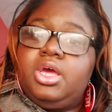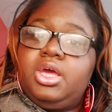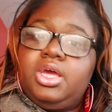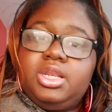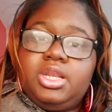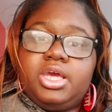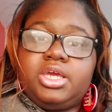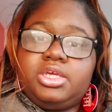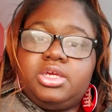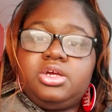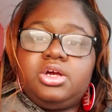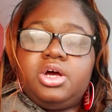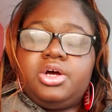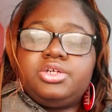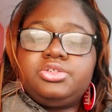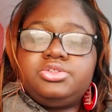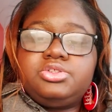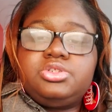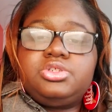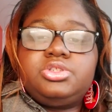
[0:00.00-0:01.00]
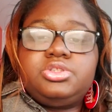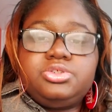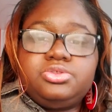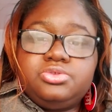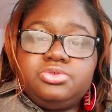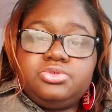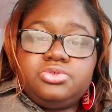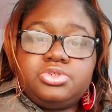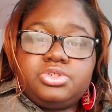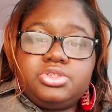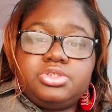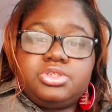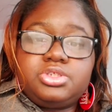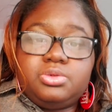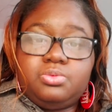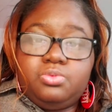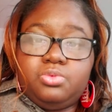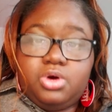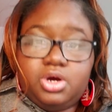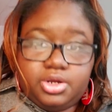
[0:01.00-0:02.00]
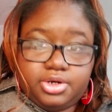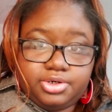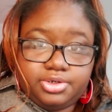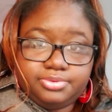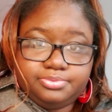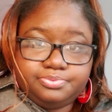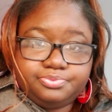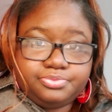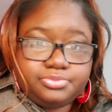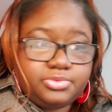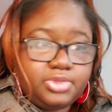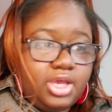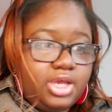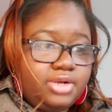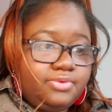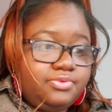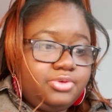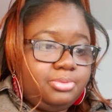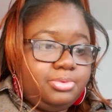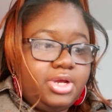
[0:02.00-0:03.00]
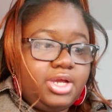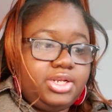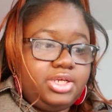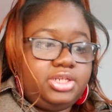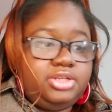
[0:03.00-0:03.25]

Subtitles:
And that can cause you to lose some water out of your body.